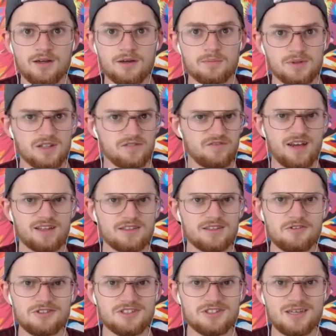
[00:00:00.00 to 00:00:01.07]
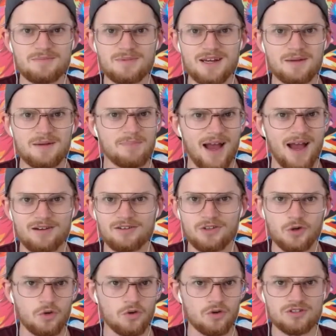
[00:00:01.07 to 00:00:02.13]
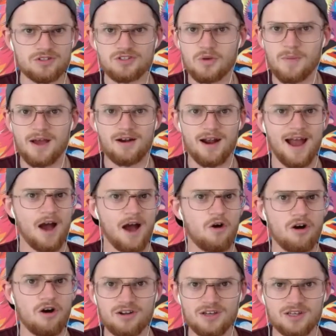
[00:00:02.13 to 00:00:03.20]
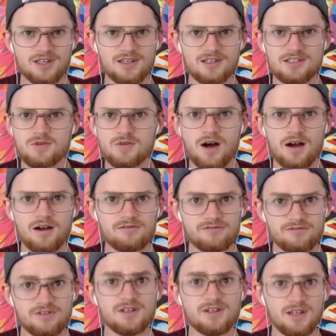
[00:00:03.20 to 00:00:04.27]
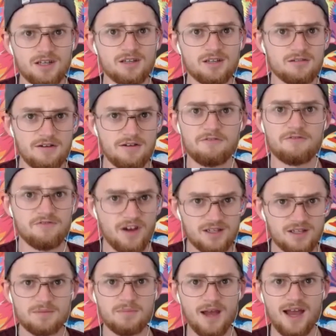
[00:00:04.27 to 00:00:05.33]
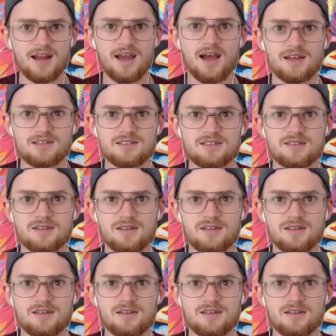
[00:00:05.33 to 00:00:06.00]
But the fact that you just keep getting back on the horse, no matter how hard it kicks you off, you're a fucking badass.